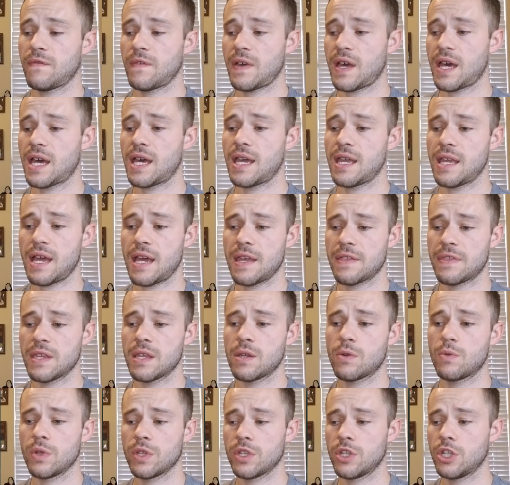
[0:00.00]
I
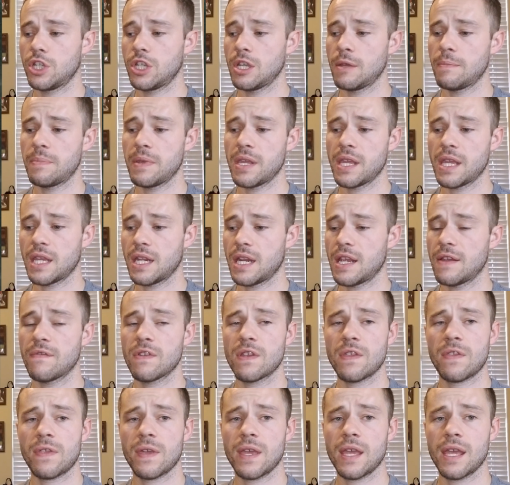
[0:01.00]
think with shipping and
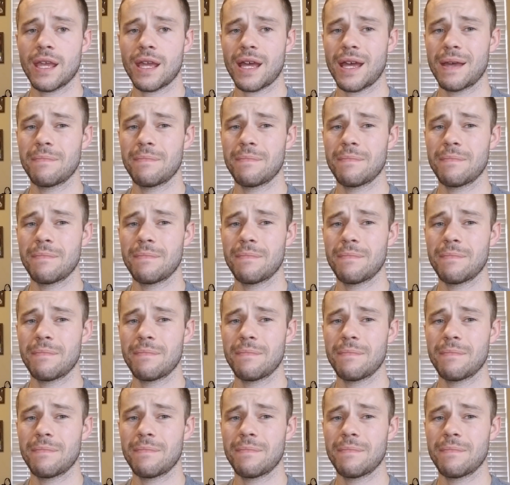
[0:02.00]
everything,